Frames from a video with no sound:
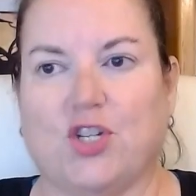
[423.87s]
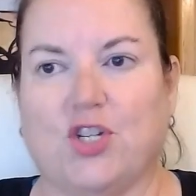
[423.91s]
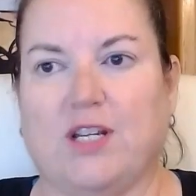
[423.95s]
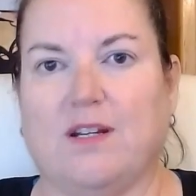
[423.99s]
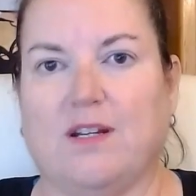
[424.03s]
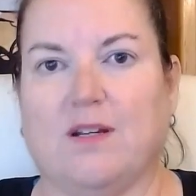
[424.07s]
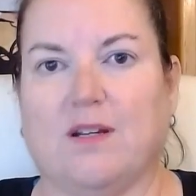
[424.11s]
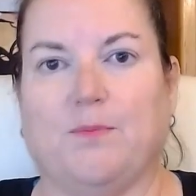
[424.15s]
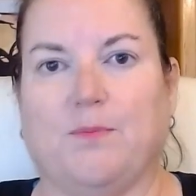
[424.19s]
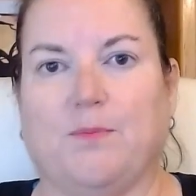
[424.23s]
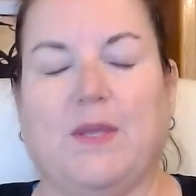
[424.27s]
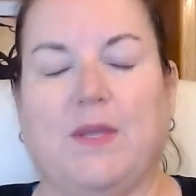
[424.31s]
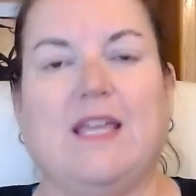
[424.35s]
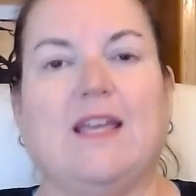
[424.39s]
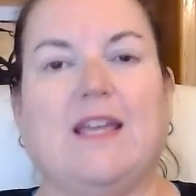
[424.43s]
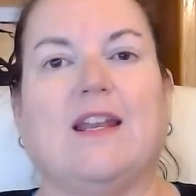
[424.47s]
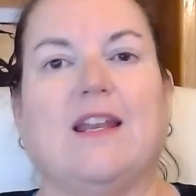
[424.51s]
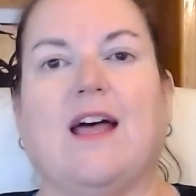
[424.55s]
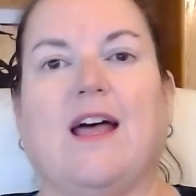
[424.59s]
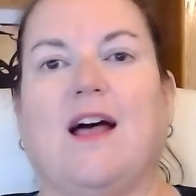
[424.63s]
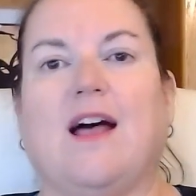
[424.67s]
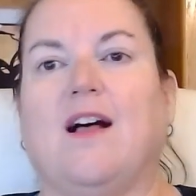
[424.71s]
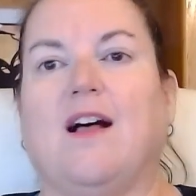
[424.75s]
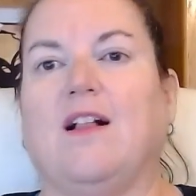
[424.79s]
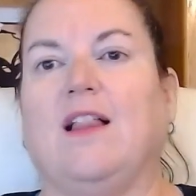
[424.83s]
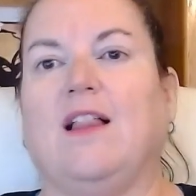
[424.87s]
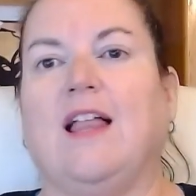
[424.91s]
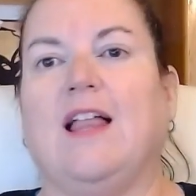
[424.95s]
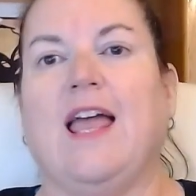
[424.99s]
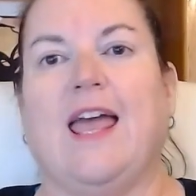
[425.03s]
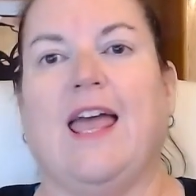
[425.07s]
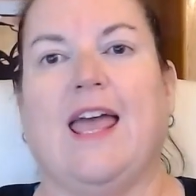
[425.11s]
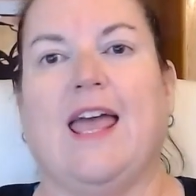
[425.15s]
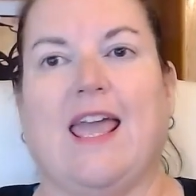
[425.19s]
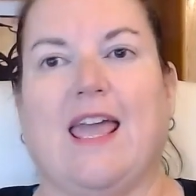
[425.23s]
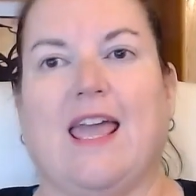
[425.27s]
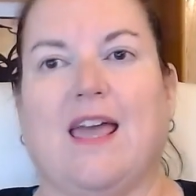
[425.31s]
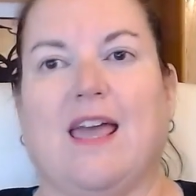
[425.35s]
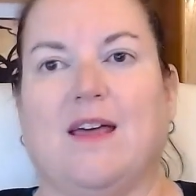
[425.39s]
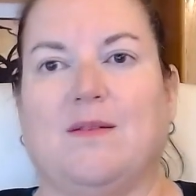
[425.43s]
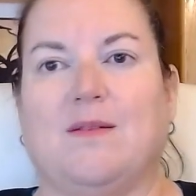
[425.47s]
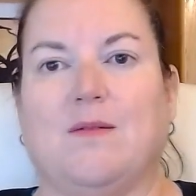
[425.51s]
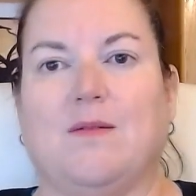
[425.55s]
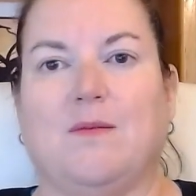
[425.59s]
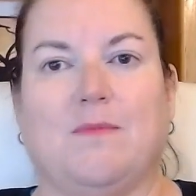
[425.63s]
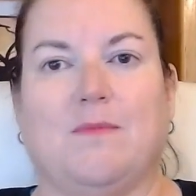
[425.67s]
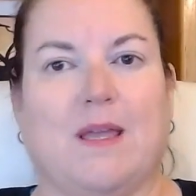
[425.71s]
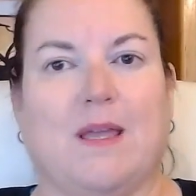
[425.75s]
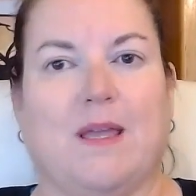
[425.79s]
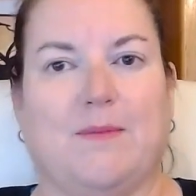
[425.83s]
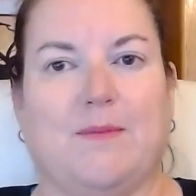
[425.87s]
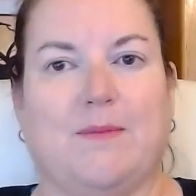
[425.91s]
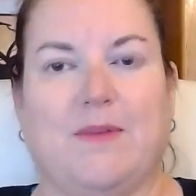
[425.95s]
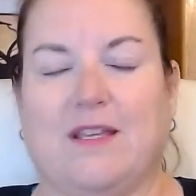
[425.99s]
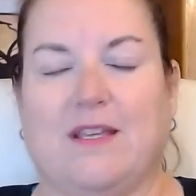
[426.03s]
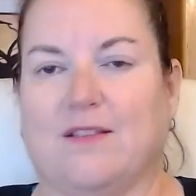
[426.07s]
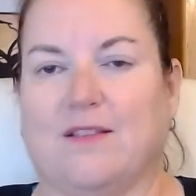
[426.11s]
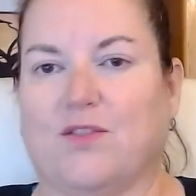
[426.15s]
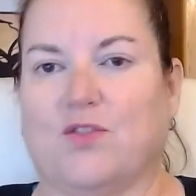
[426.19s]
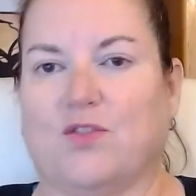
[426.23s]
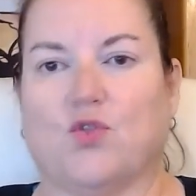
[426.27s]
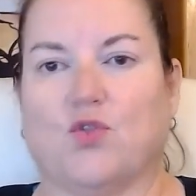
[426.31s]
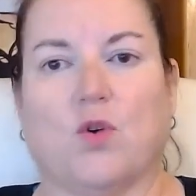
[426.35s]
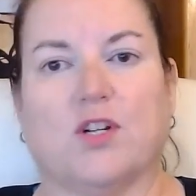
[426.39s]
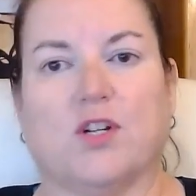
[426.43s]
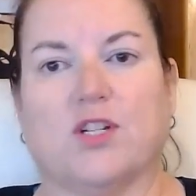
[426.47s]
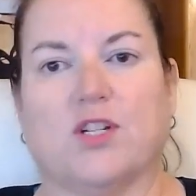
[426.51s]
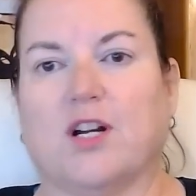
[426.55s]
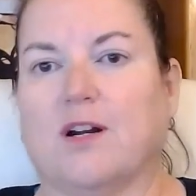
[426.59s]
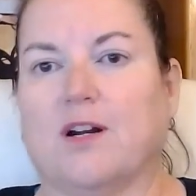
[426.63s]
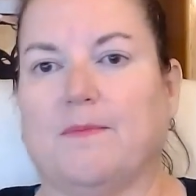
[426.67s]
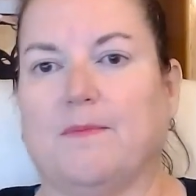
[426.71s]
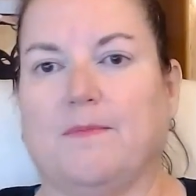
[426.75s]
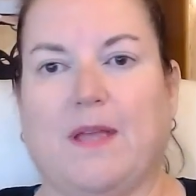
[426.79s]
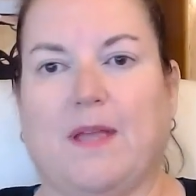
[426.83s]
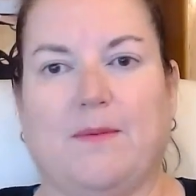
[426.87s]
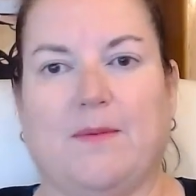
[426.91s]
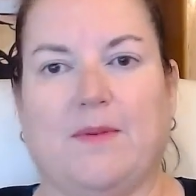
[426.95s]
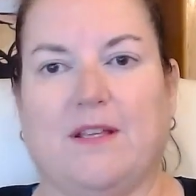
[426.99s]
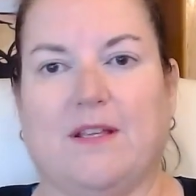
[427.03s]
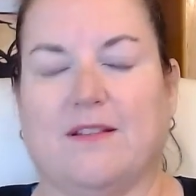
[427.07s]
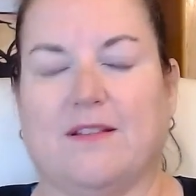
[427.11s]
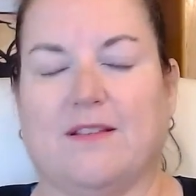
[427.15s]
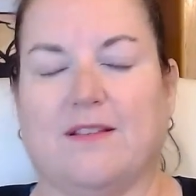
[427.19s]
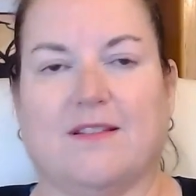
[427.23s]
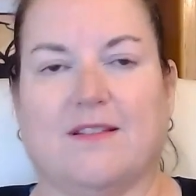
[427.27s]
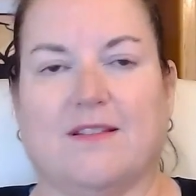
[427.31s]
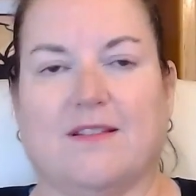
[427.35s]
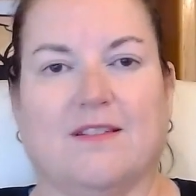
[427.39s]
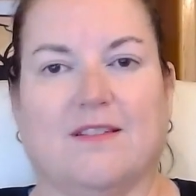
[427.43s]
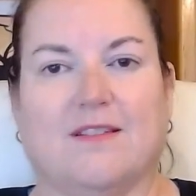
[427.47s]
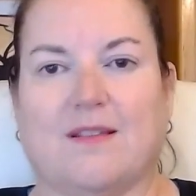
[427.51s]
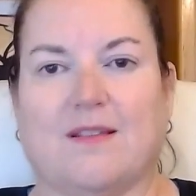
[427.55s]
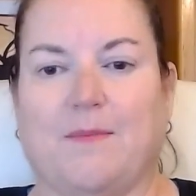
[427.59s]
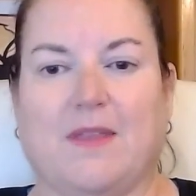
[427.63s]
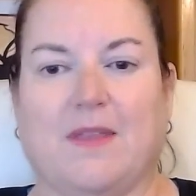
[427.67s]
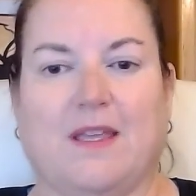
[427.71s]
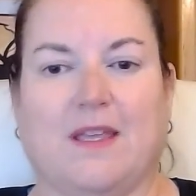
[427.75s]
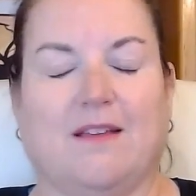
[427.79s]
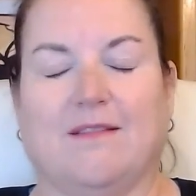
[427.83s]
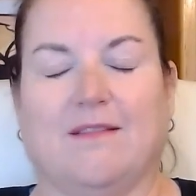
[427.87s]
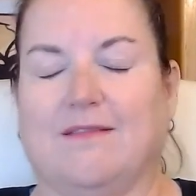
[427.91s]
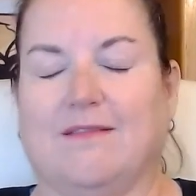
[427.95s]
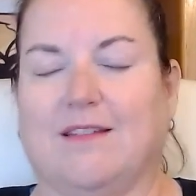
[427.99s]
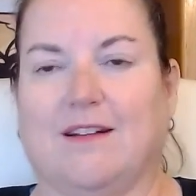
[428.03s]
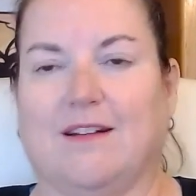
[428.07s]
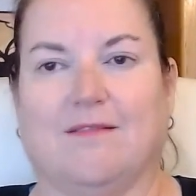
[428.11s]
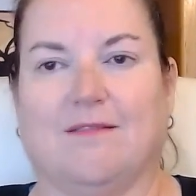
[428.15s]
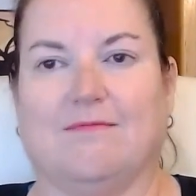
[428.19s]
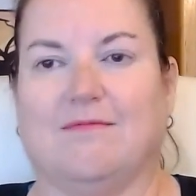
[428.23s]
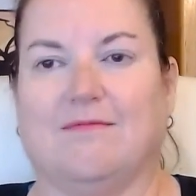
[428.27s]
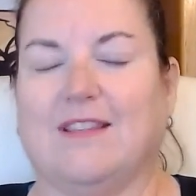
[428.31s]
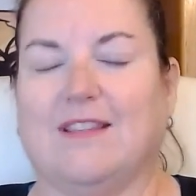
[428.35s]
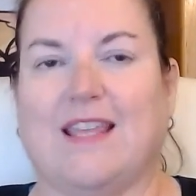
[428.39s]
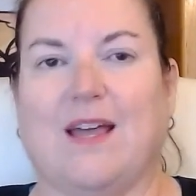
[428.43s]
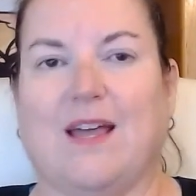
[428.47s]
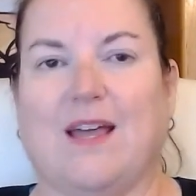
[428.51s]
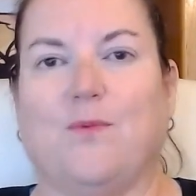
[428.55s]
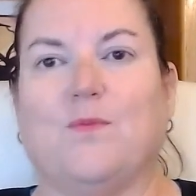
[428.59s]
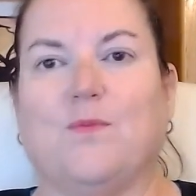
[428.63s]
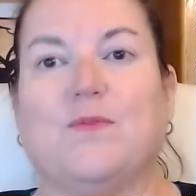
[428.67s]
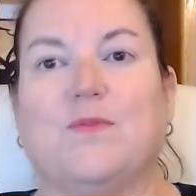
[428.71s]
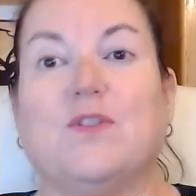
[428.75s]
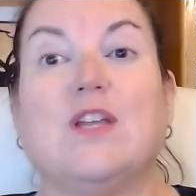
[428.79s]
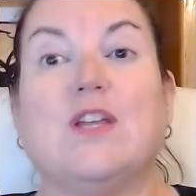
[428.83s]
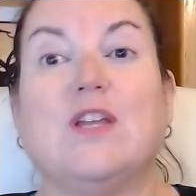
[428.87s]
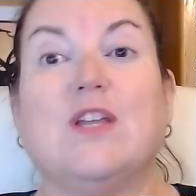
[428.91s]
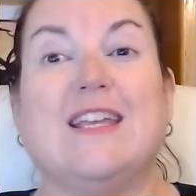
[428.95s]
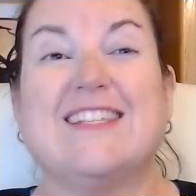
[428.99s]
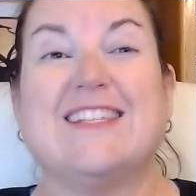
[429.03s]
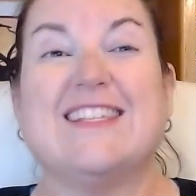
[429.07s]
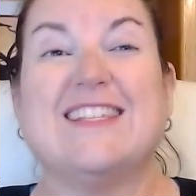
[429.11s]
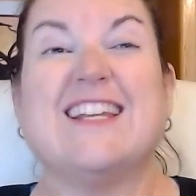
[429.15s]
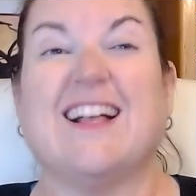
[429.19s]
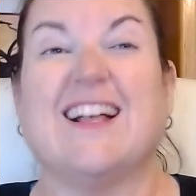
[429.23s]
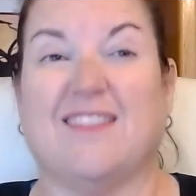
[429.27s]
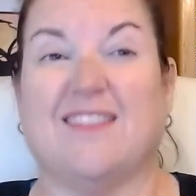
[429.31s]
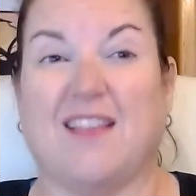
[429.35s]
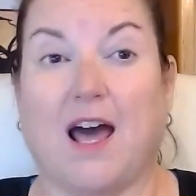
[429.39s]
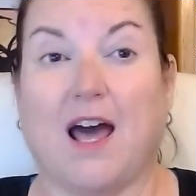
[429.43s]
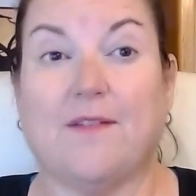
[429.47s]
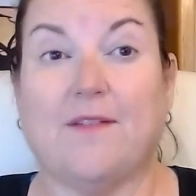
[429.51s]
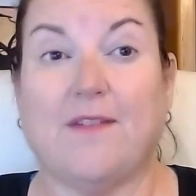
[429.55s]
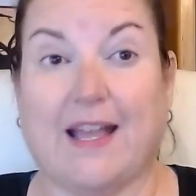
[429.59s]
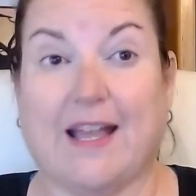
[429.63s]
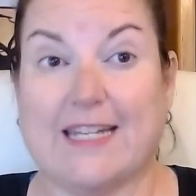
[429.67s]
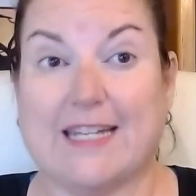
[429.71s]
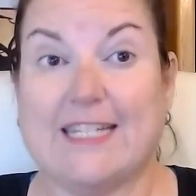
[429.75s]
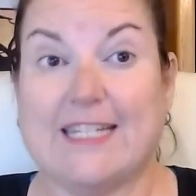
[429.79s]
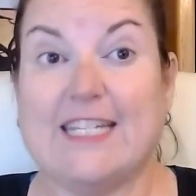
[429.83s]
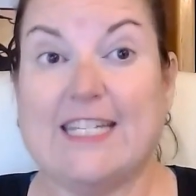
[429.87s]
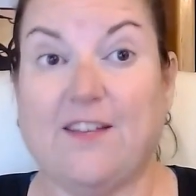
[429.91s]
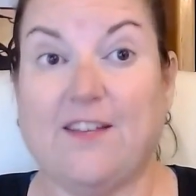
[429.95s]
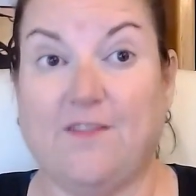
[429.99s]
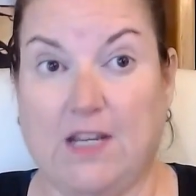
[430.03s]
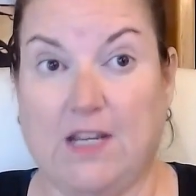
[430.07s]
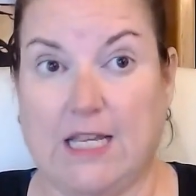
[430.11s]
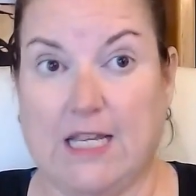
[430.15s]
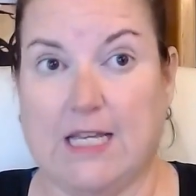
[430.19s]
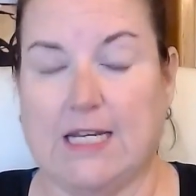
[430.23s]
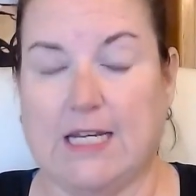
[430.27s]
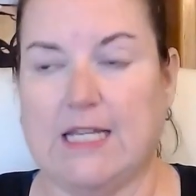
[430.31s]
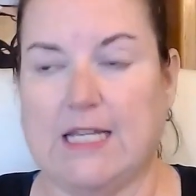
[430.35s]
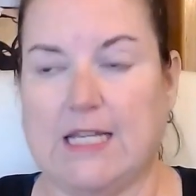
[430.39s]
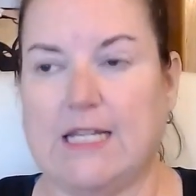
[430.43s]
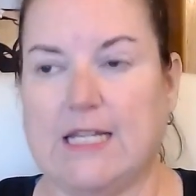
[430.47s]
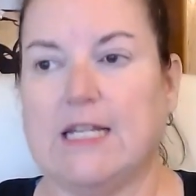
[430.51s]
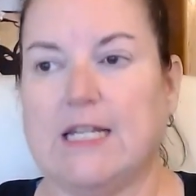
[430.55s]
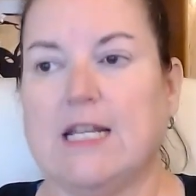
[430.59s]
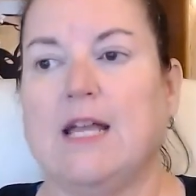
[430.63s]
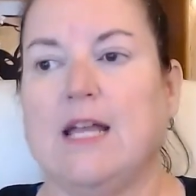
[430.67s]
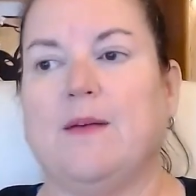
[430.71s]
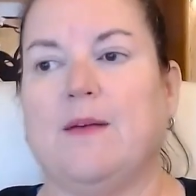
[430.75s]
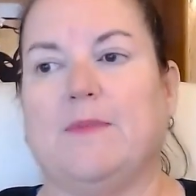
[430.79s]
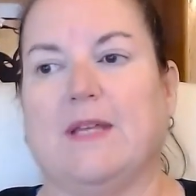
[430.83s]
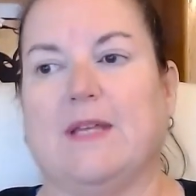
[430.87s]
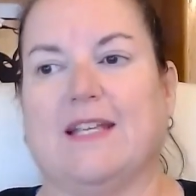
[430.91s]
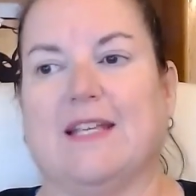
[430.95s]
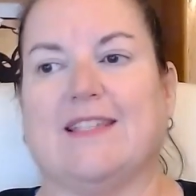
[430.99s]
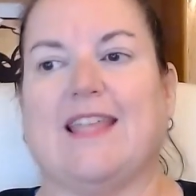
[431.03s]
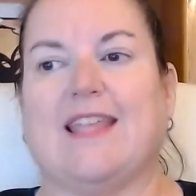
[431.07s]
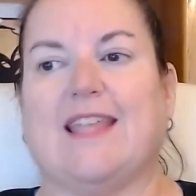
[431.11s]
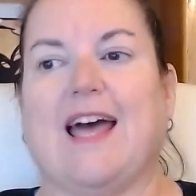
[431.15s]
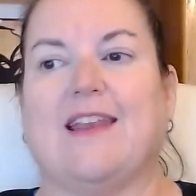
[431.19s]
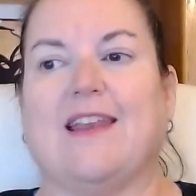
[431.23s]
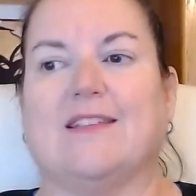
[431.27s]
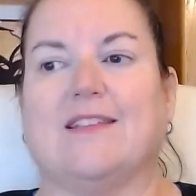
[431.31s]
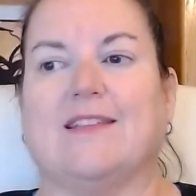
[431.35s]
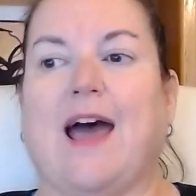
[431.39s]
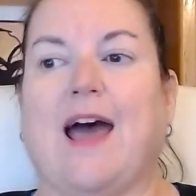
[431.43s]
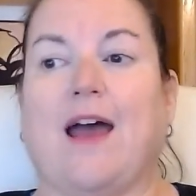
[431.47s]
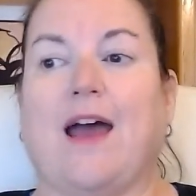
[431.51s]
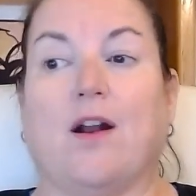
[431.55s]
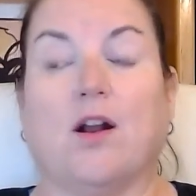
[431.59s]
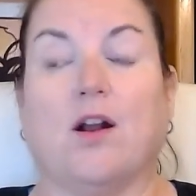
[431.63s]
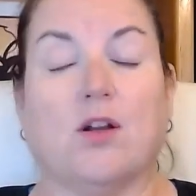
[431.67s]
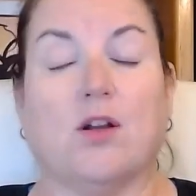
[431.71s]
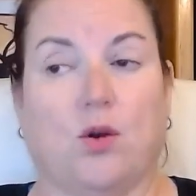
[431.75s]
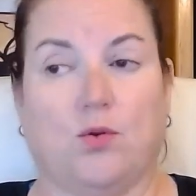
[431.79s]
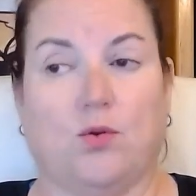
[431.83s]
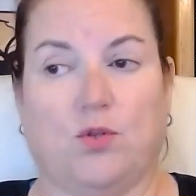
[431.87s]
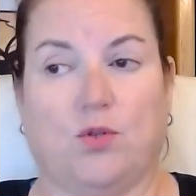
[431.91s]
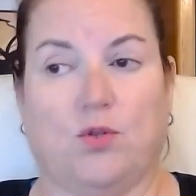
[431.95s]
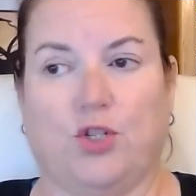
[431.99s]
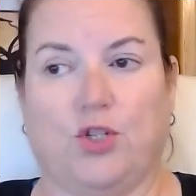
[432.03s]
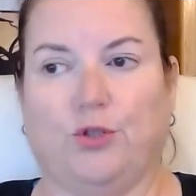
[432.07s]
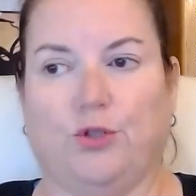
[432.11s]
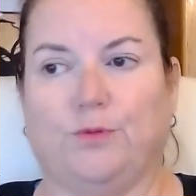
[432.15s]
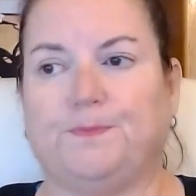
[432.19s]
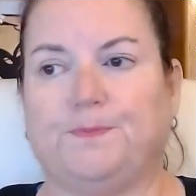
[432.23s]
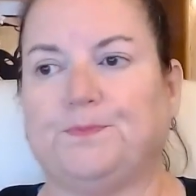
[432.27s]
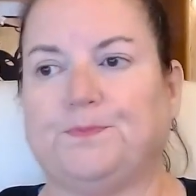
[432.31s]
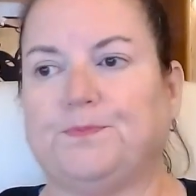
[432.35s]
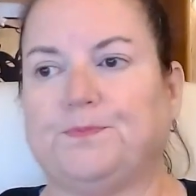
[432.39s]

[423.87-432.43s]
sheet and a P&L, and maybe it's short term, maybe it's something, that isn't a lot of activity in it, because that is not our go-to.